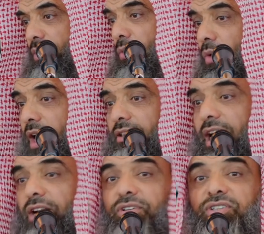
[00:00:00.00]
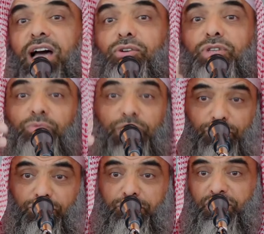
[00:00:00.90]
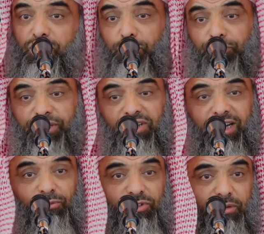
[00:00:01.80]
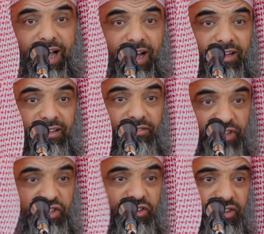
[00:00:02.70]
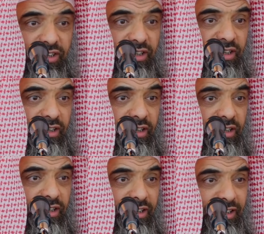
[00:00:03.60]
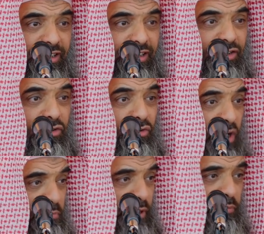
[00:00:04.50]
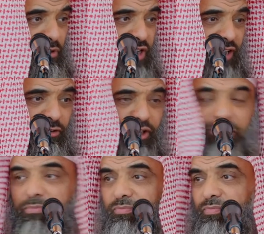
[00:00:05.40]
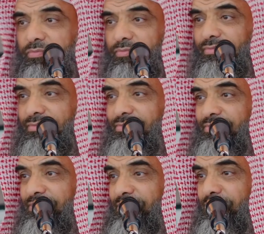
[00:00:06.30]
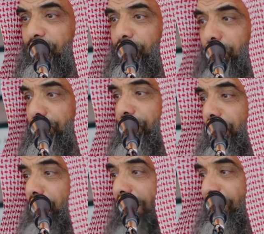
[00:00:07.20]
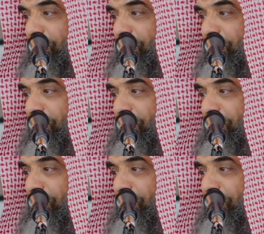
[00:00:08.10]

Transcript: Walked out of his house and went to the masjid to pray Salatul Jama'ah, Fajr. So some people said to him, You're newlywed, you